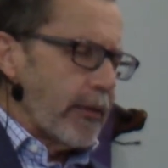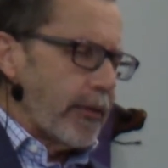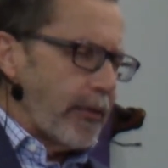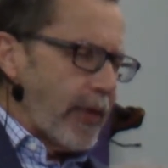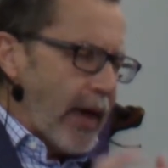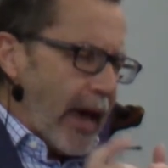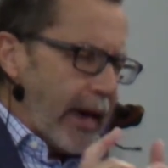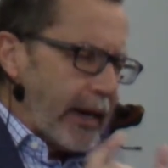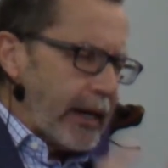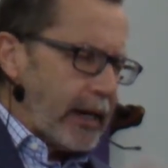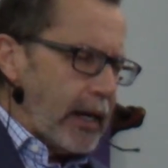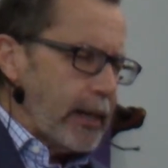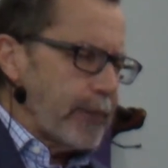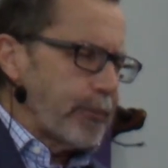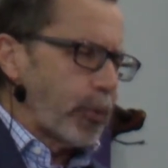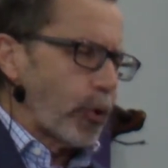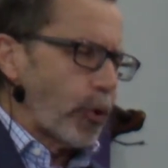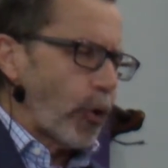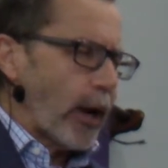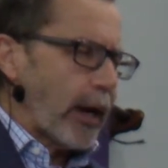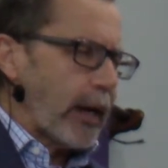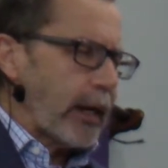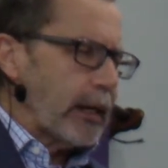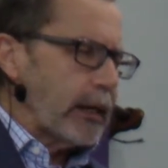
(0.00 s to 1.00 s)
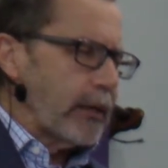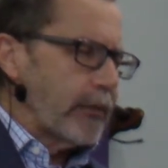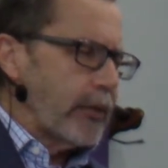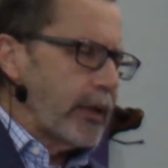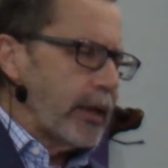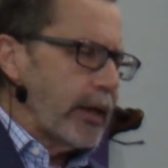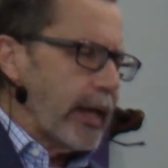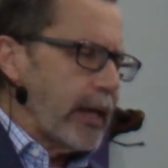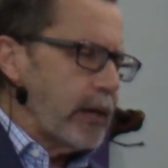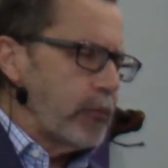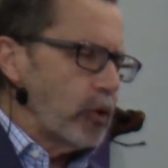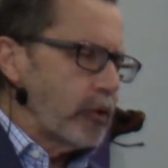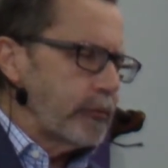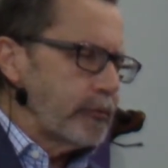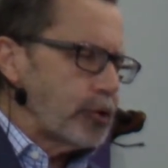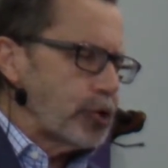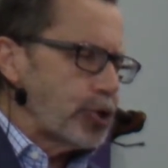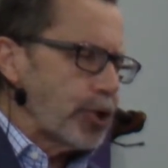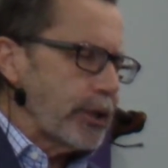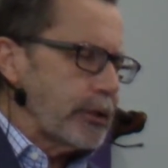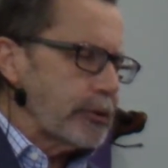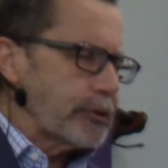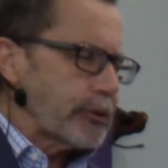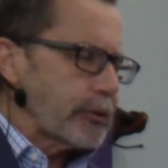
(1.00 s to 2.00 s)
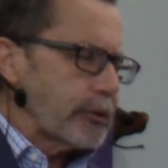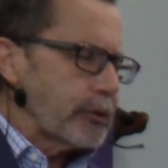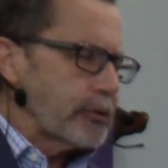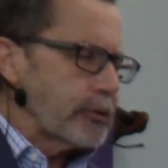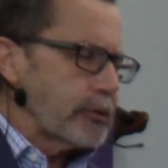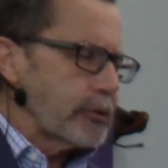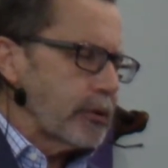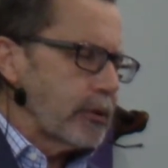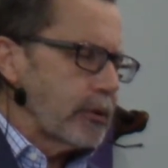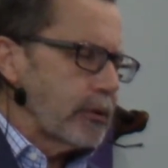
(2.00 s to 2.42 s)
That I pray in the name of Jesus.